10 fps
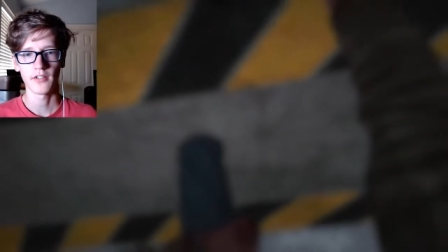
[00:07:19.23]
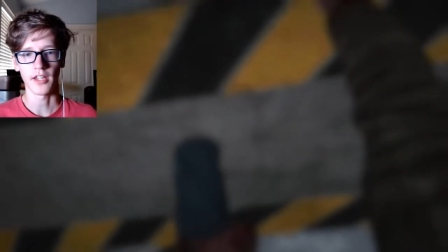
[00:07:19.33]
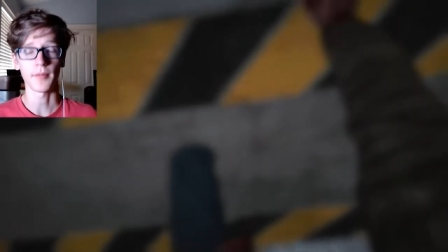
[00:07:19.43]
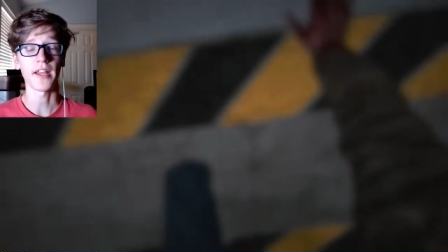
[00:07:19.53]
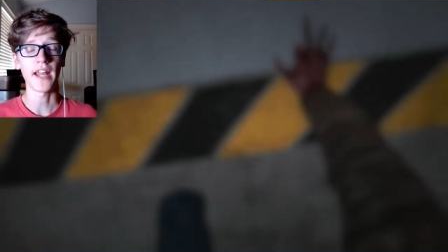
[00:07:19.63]

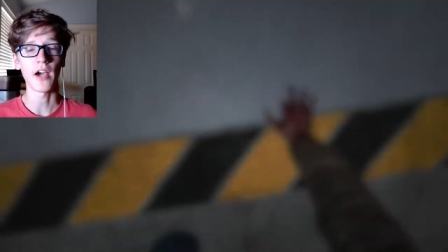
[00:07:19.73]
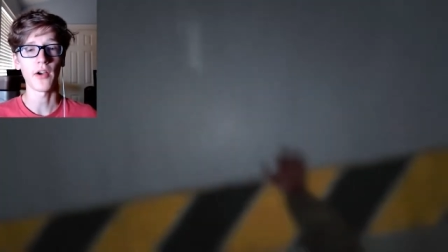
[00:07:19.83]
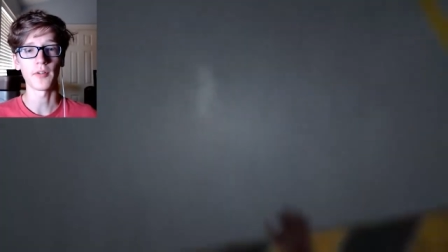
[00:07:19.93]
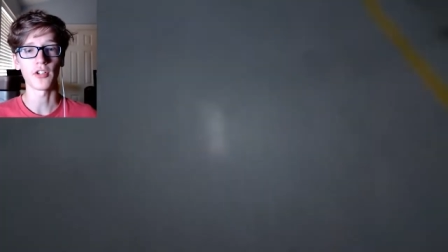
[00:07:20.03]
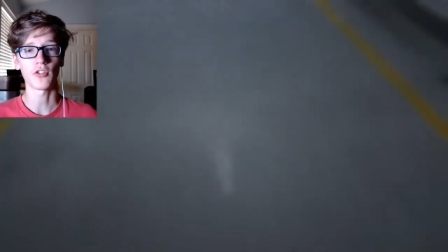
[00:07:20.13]
Like by now,
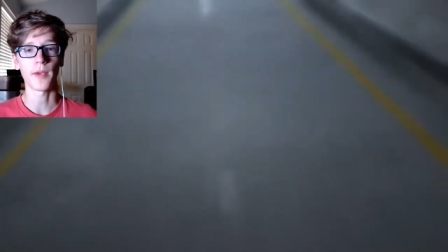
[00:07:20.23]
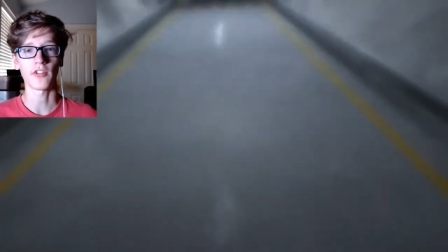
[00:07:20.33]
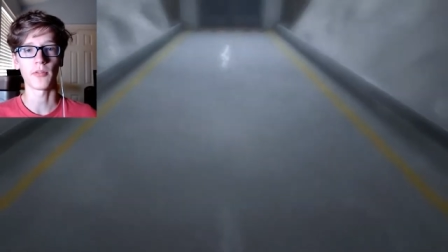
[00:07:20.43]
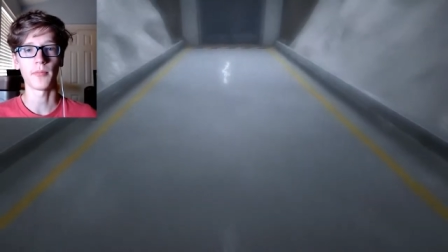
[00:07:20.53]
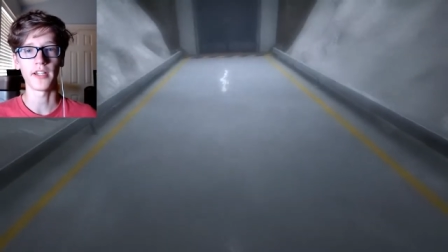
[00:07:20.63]
I would expect
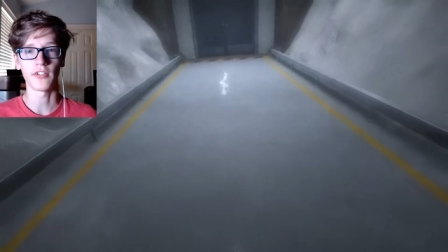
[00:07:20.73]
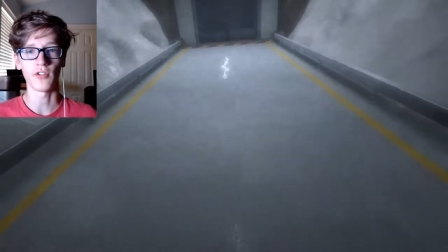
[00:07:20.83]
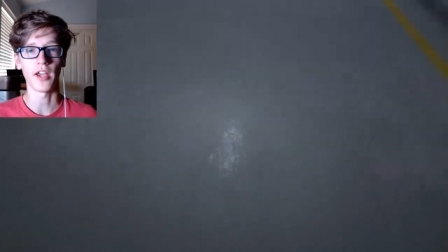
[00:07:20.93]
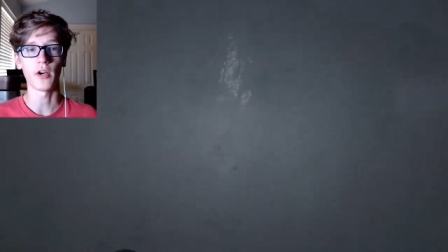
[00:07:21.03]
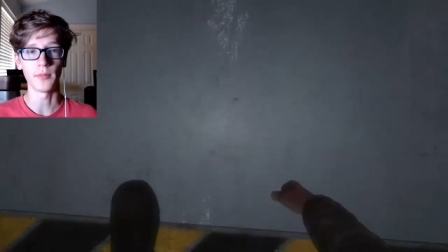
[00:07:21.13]
somebody
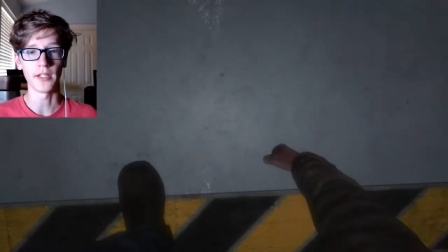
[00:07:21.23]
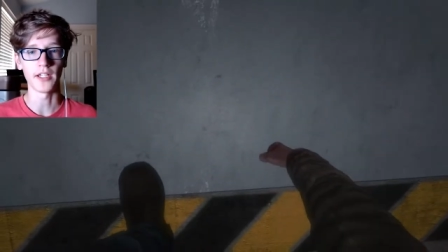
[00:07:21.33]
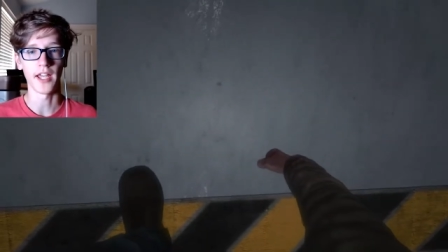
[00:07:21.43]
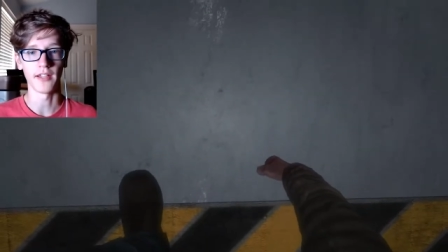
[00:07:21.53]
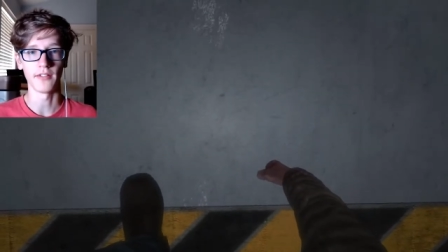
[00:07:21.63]
to help me
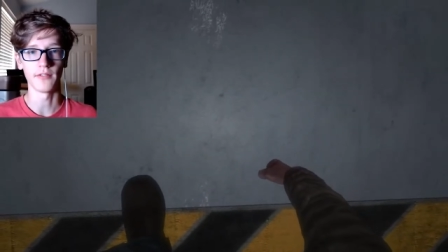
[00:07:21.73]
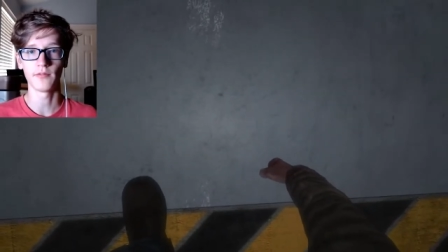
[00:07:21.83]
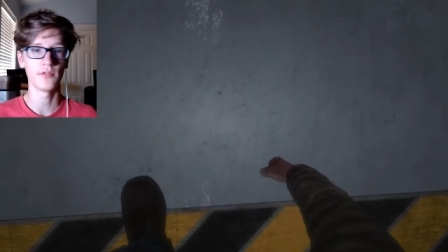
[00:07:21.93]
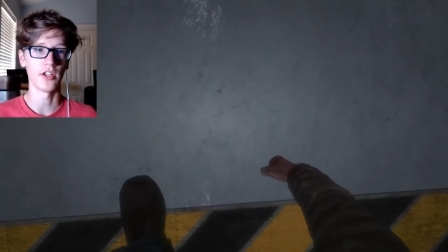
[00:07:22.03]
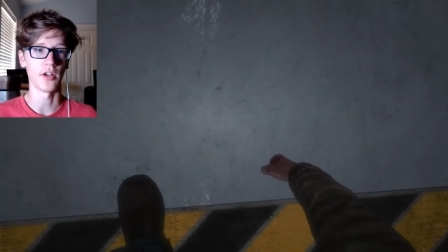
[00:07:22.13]
and,
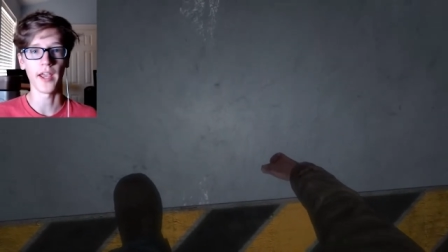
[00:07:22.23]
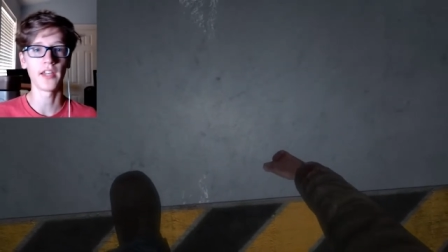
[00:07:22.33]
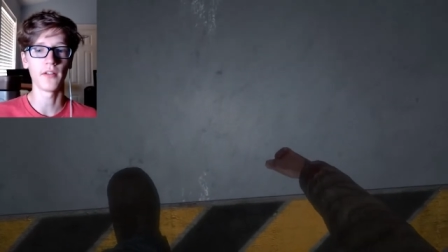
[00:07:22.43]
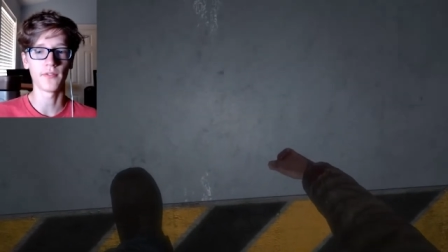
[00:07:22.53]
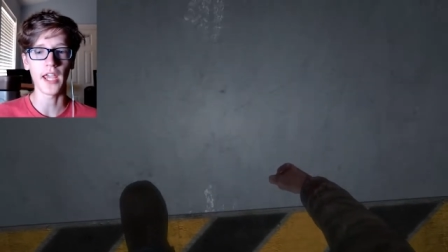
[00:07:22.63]
you know,
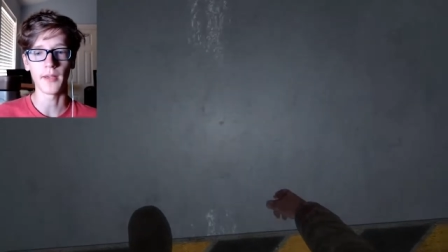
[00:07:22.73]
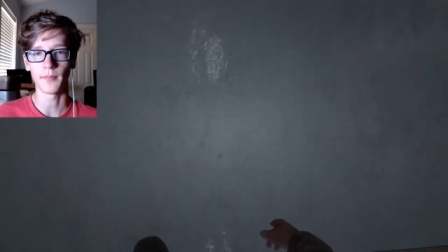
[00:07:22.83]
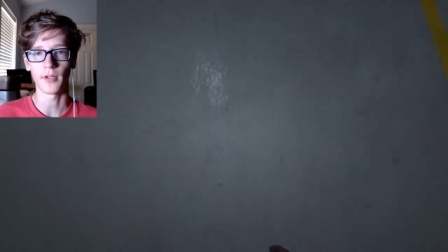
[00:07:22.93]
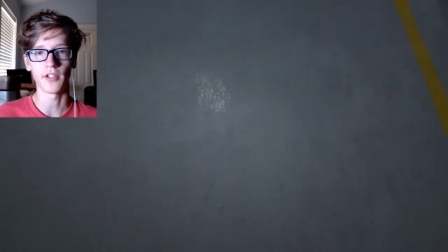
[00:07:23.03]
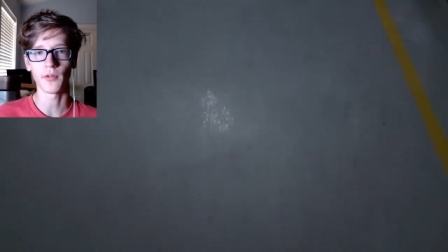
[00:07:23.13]
end of game,
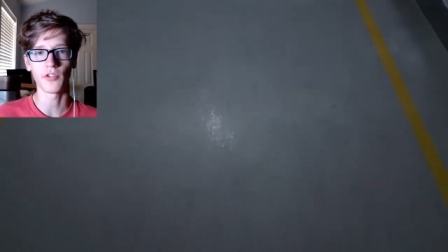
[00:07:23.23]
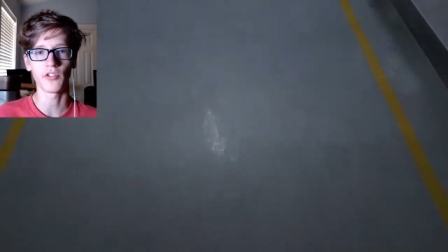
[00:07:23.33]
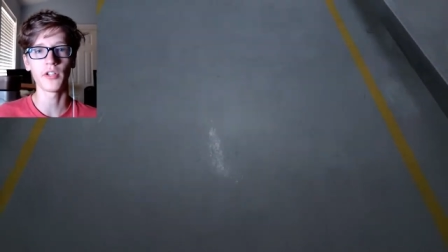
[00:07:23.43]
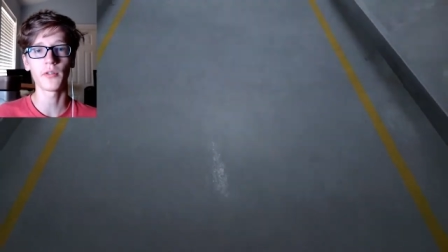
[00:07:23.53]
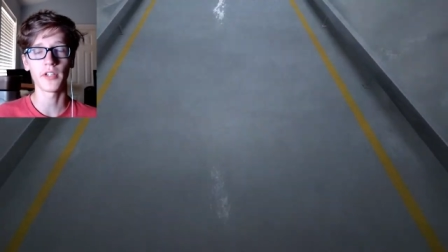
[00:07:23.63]
but there is
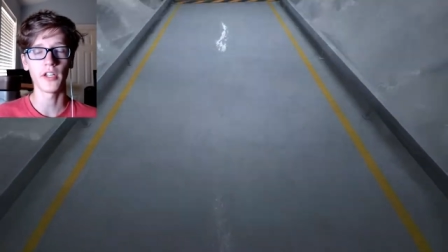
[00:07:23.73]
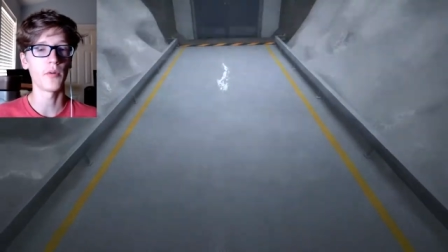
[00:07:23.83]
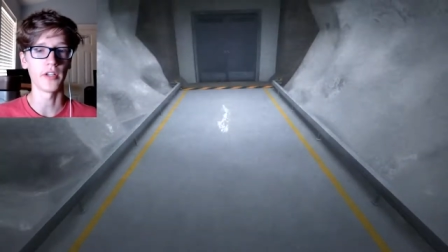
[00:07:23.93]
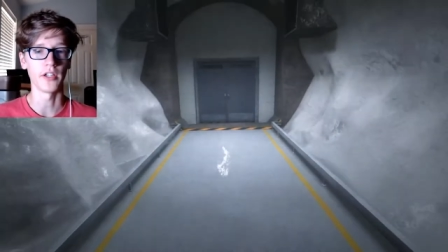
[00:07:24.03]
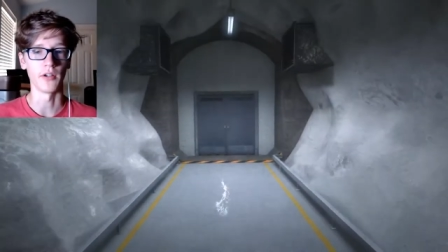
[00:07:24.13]
literally no
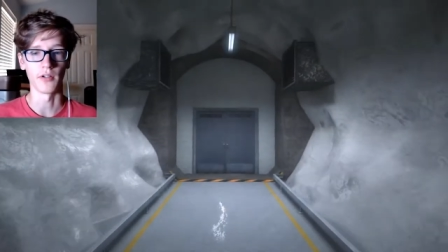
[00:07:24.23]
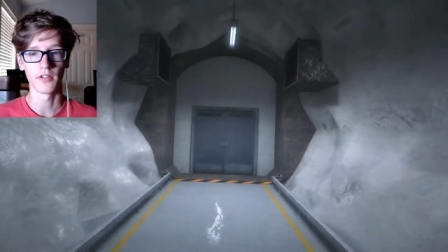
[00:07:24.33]
one here.